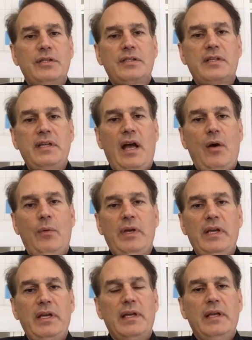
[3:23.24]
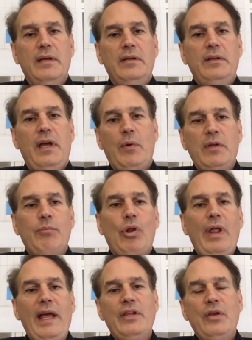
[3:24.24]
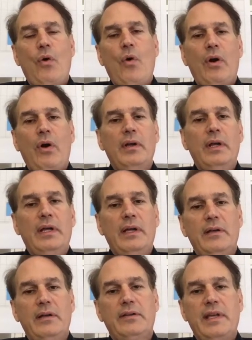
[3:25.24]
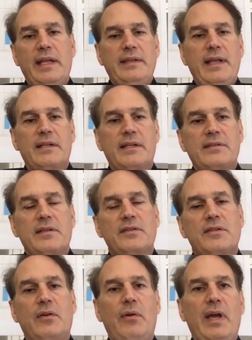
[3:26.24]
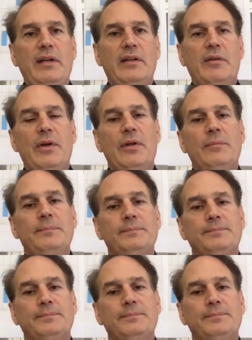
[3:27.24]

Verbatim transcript: to see how we, we blend the ore uh, to get that consistent grade of the mill.